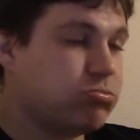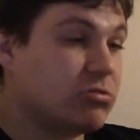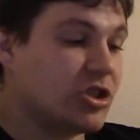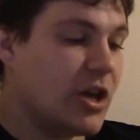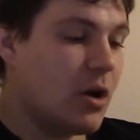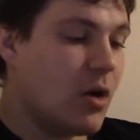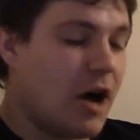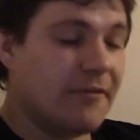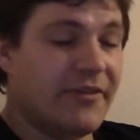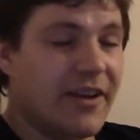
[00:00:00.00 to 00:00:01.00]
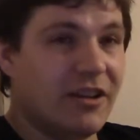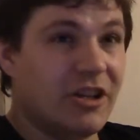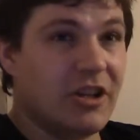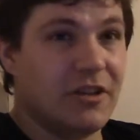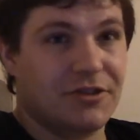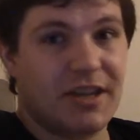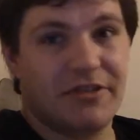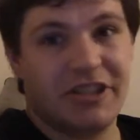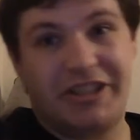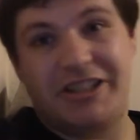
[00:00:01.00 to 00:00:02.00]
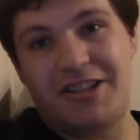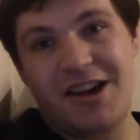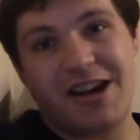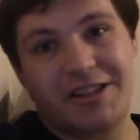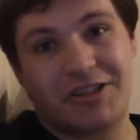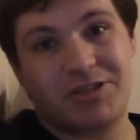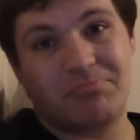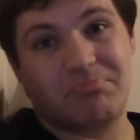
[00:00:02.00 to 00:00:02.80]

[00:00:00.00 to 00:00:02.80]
So arm failure of 7, you need 9s.